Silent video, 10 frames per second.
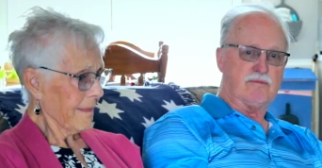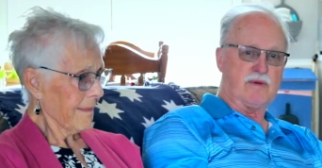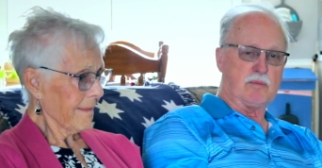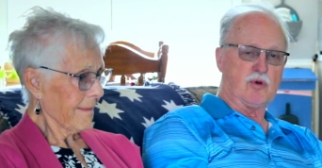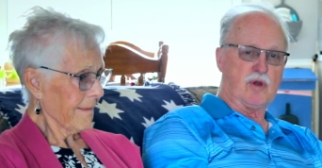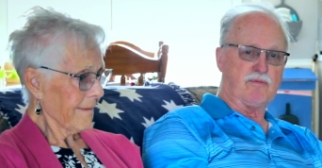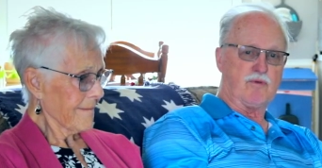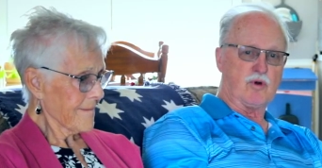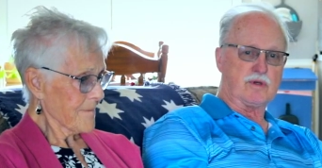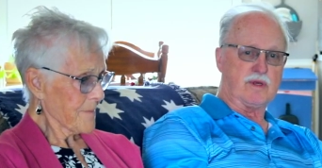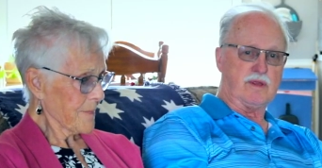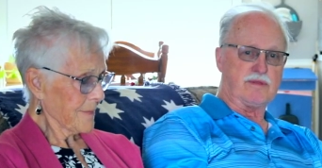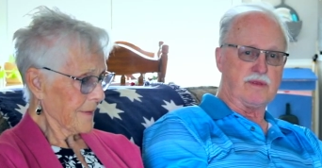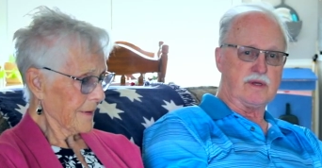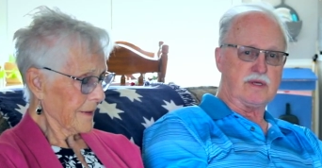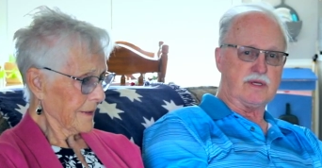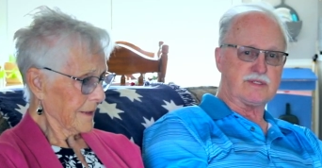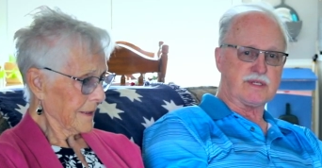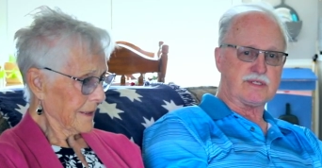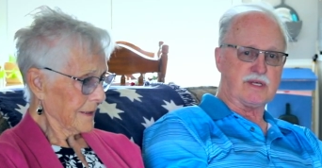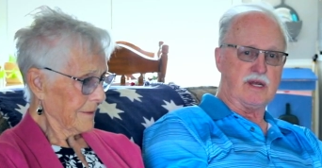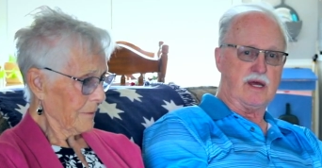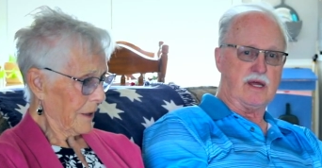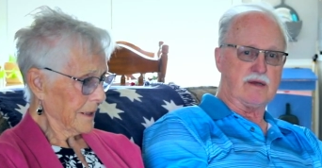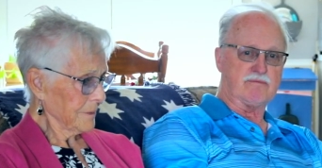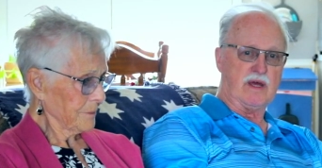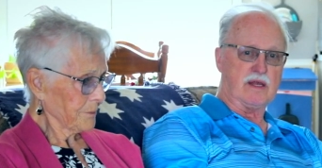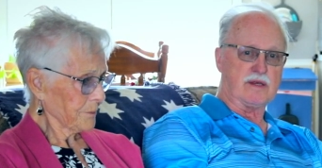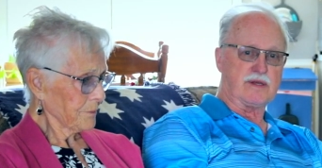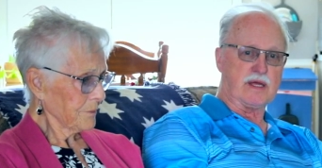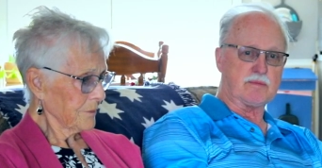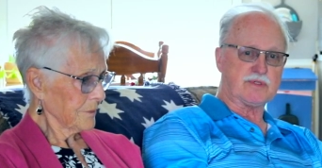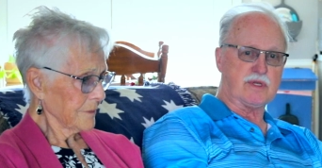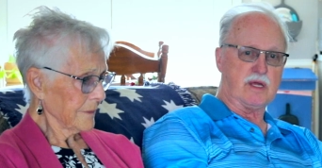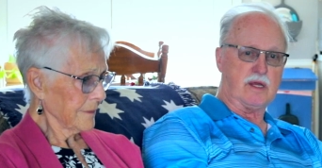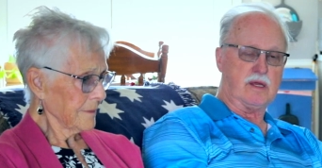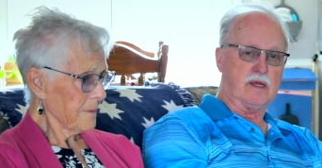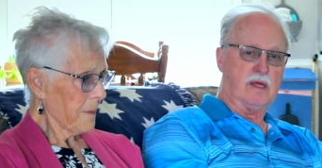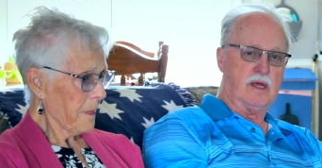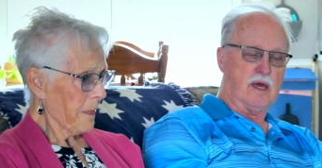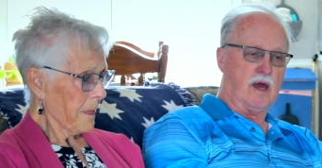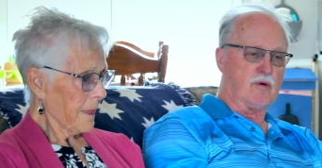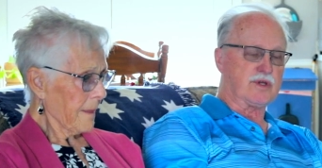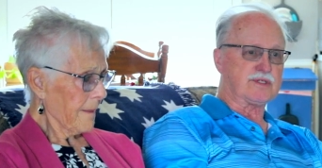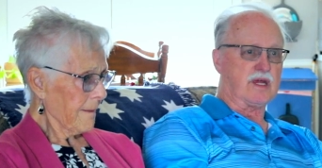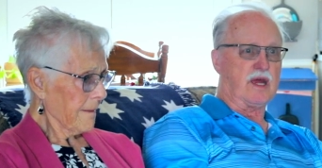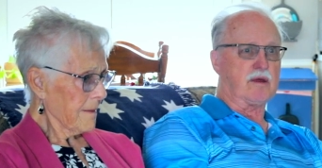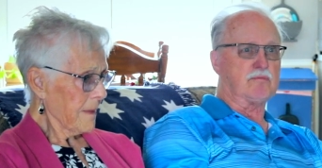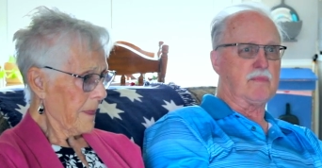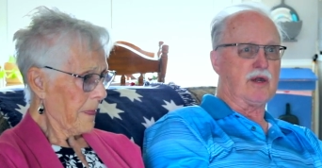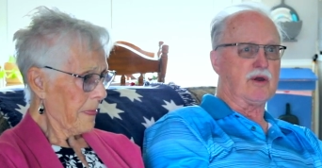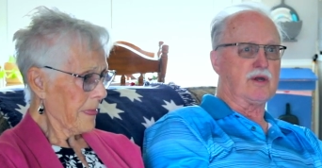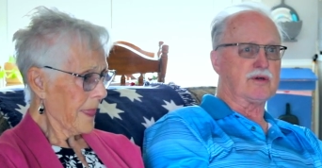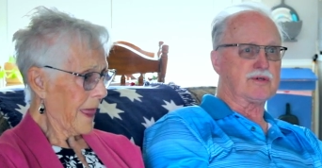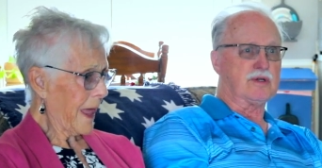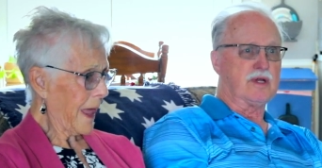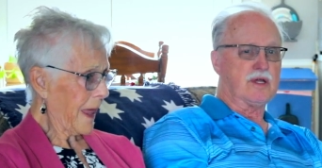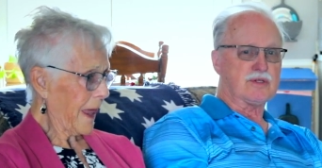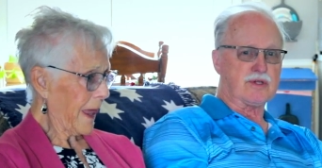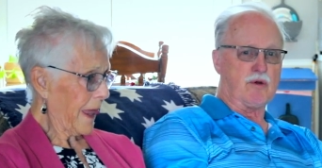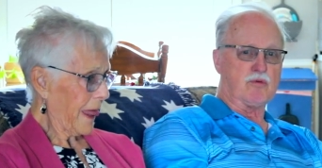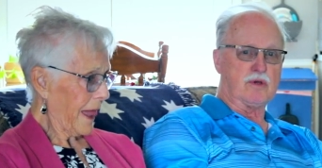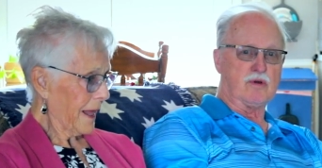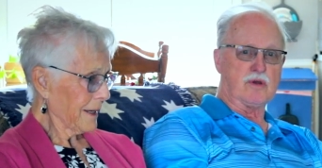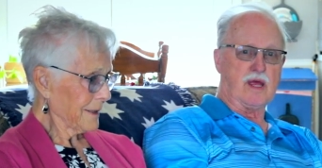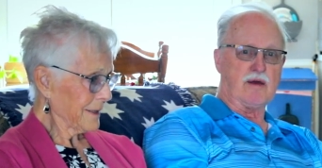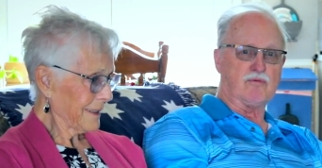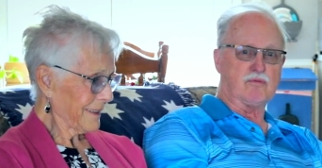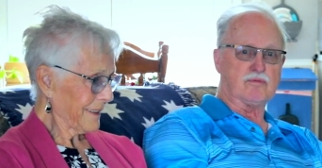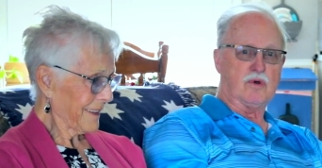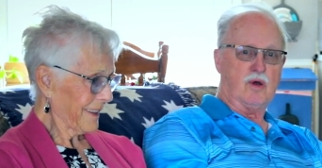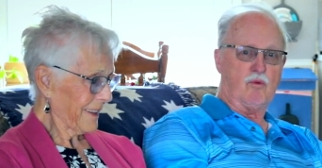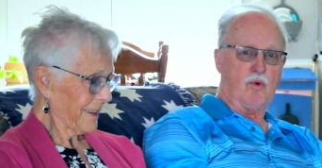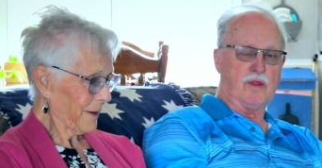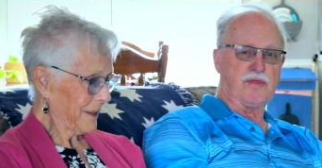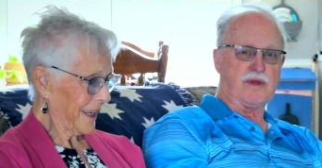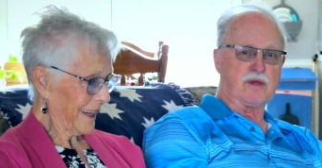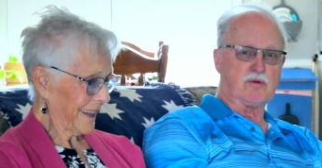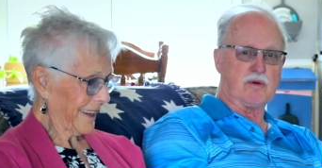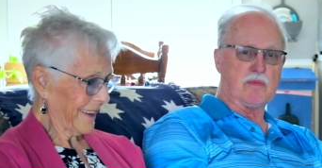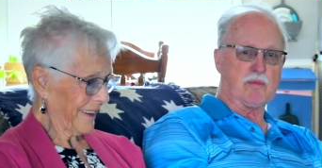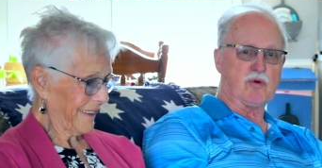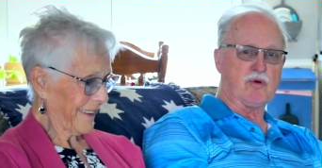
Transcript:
Speaker 1: February 14th, 1969, Valentine's Day. I always say I married her so I would only have one thing to remember